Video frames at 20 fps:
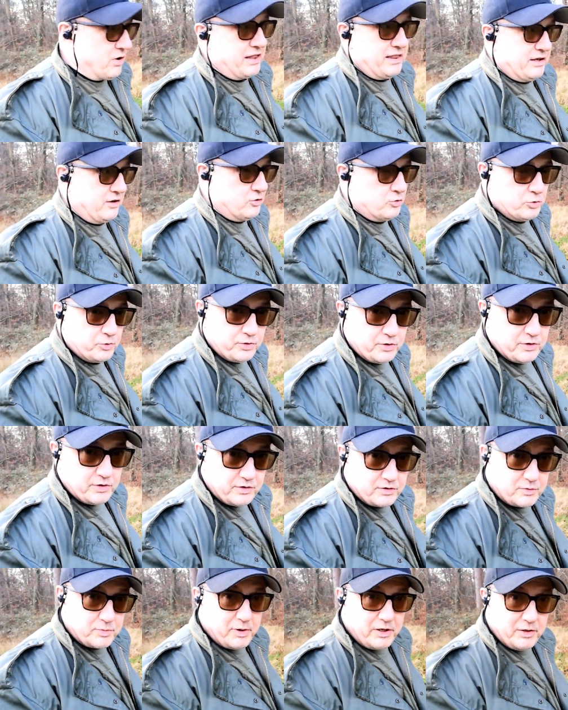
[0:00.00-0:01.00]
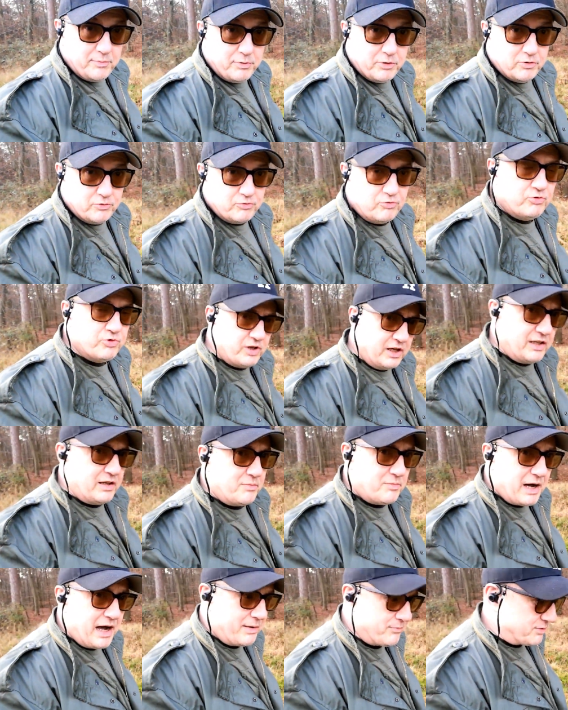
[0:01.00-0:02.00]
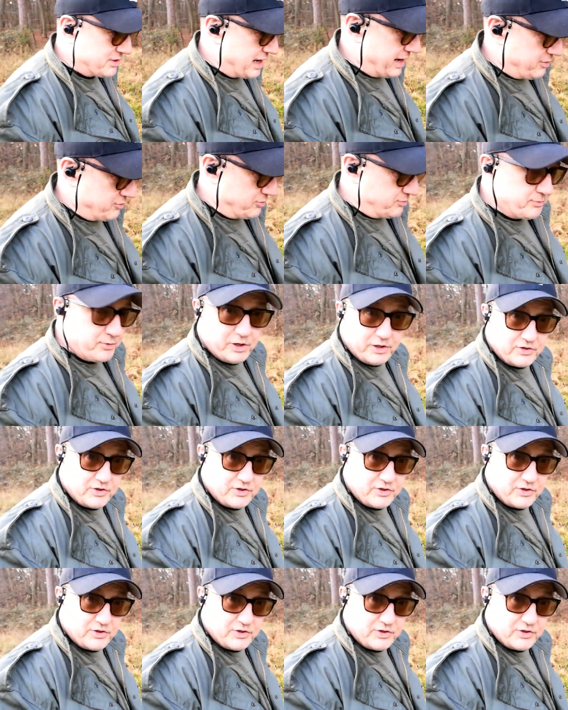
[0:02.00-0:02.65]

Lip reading: when the Ordnance people really mapped out